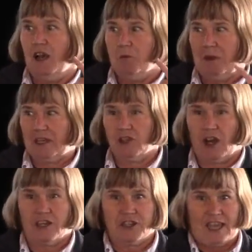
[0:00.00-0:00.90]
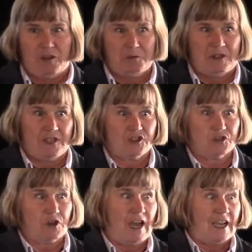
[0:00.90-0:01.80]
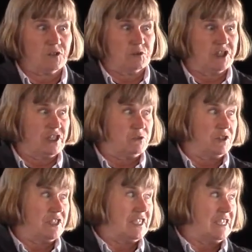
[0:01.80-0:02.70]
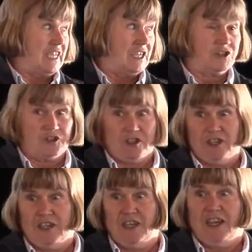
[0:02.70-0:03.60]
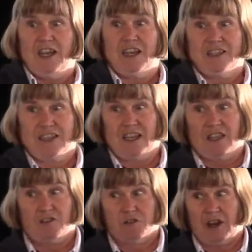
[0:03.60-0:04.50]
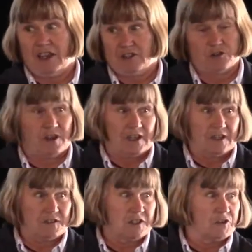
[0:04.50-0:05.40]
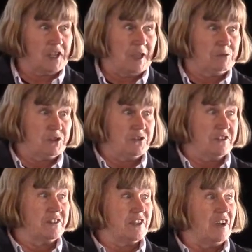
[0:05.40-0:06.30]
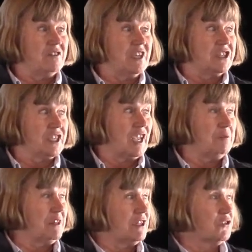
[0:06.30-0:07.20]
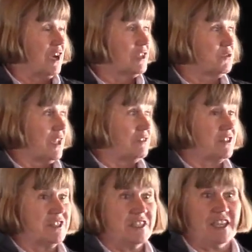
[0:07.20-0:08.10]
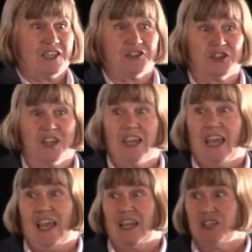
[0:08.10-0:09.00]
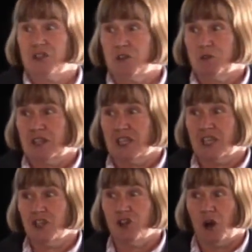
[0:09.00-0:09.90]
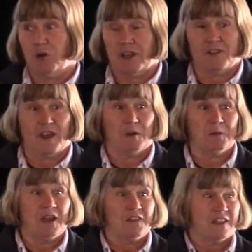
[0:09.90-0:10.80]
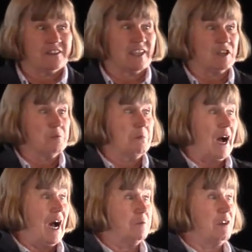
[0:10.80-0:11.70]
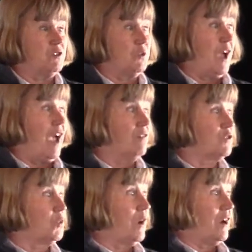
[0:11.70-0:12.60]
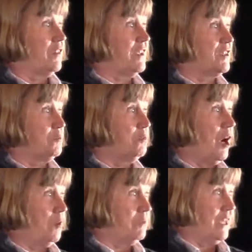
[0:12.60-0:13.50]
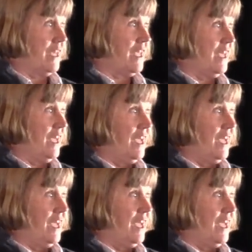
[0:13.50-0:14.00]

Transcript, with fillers: My daughter gave me these Crocs when she was a teenager because I love Crocs. They're great, you know, camp shoes and stuff. She gave me these Crocs when I was a teenager, and there was a little note in them that said, Mom, if you ever wear these in public,